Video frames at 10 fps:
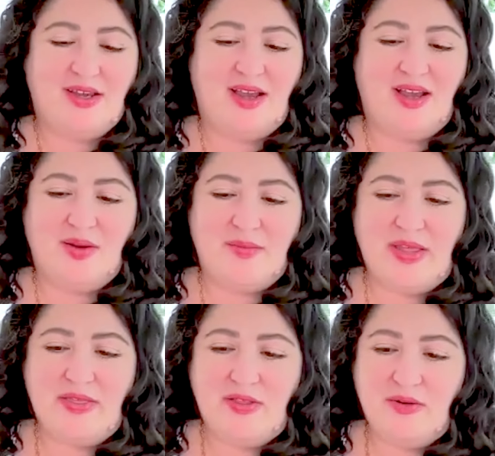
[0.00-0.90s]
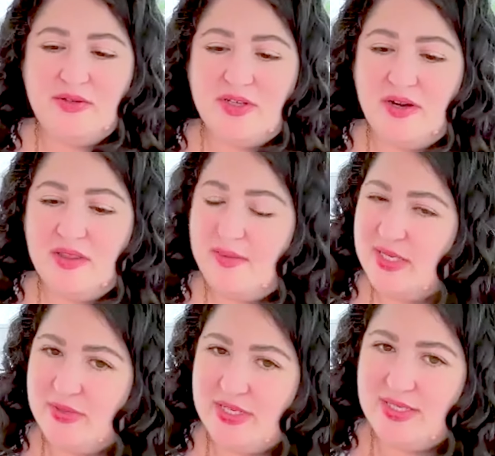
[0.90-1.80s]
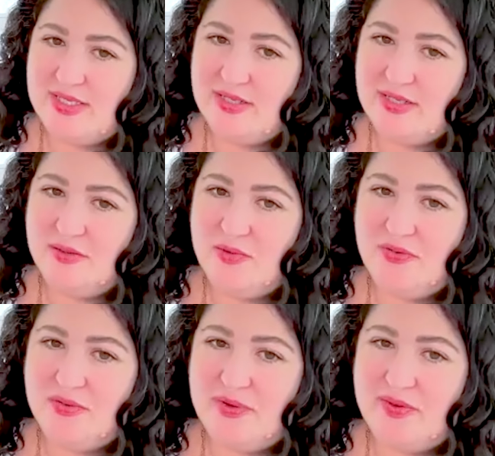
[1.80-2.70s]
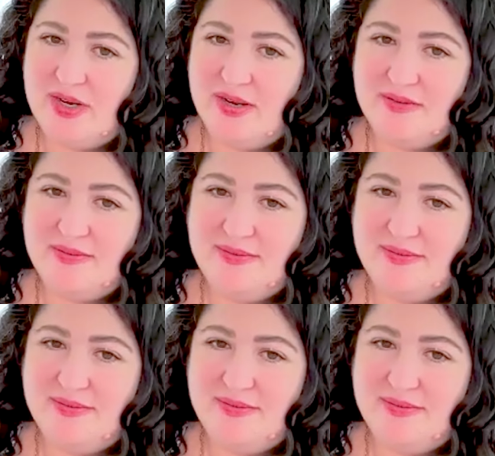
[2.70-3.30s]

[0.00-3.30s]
And those are the best places to learn more from me right now.